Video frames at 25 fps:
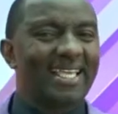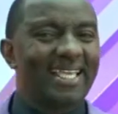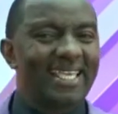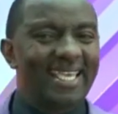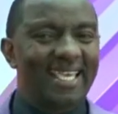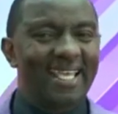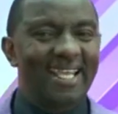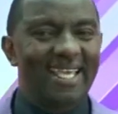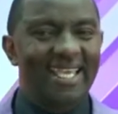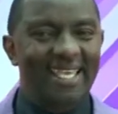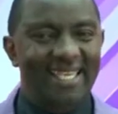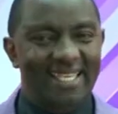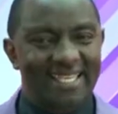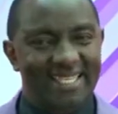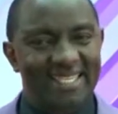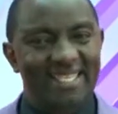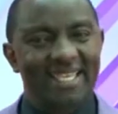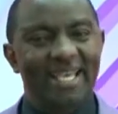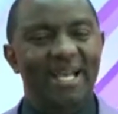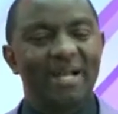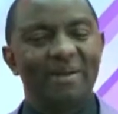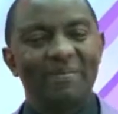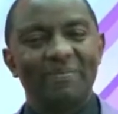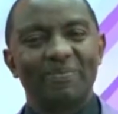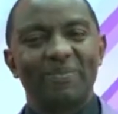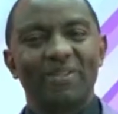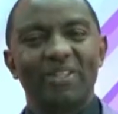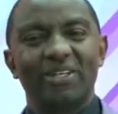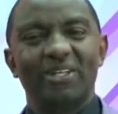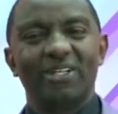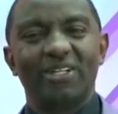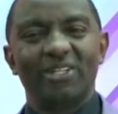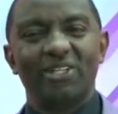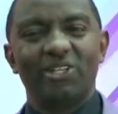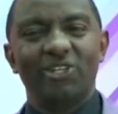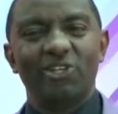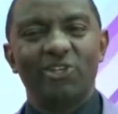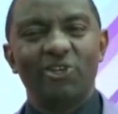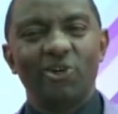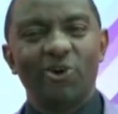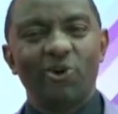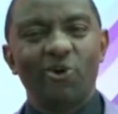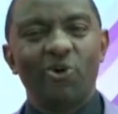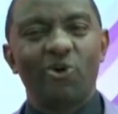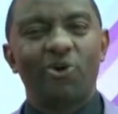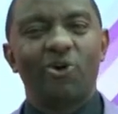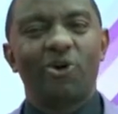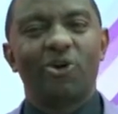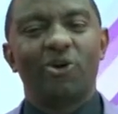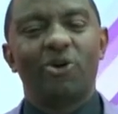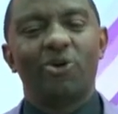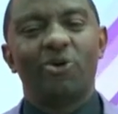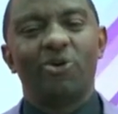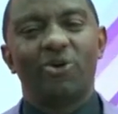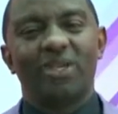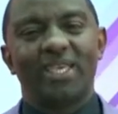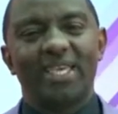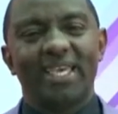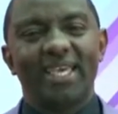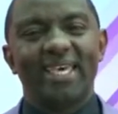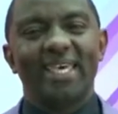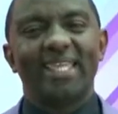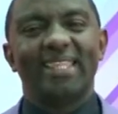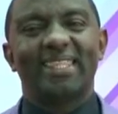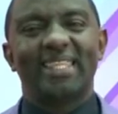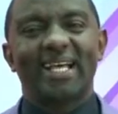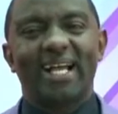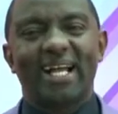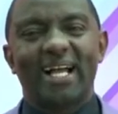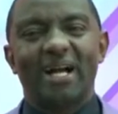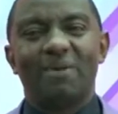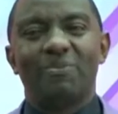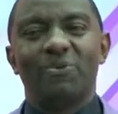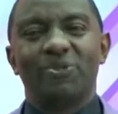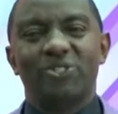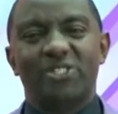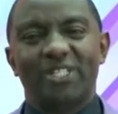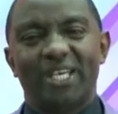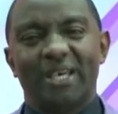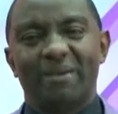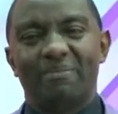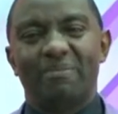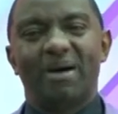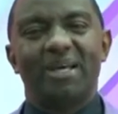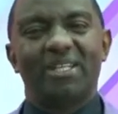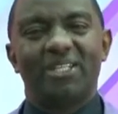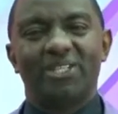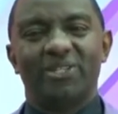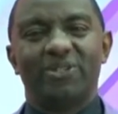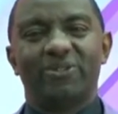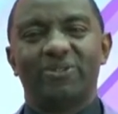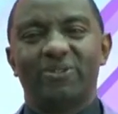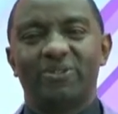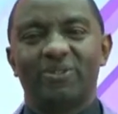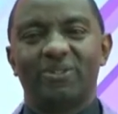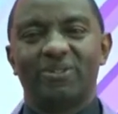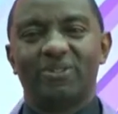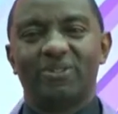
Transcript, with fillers: ngirikia ni ugukoro ukiita kamucemanio.